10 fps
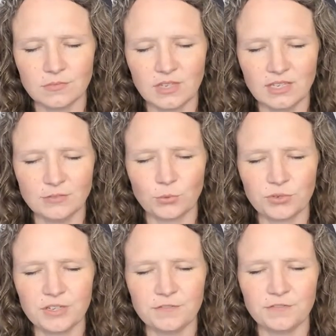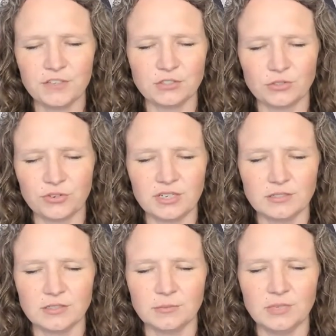It really feels Greek
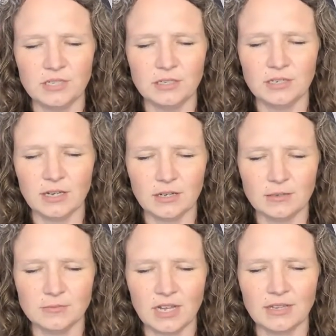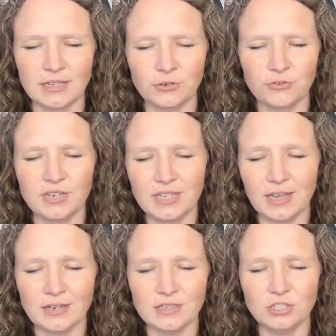to me, um, not like Greek
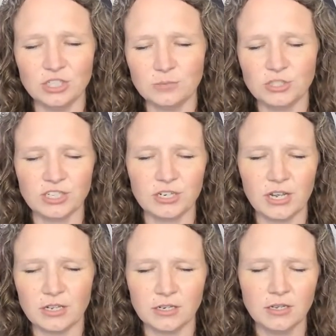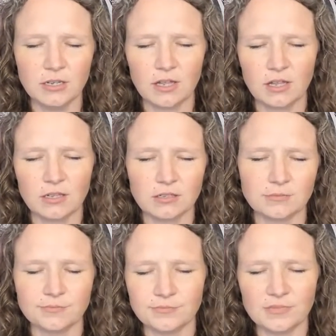and Egyptian, and
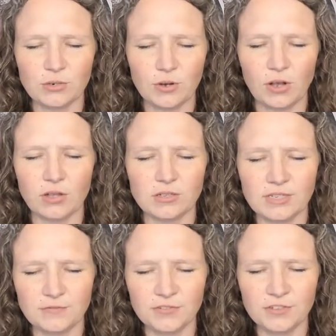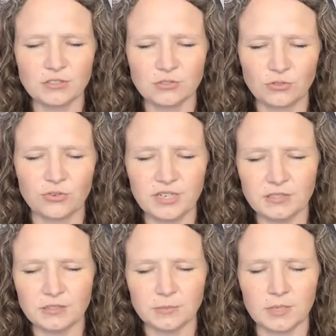um, you know, all, it feels Greek
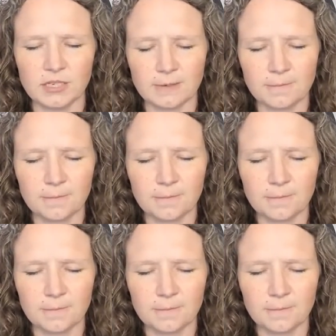to me.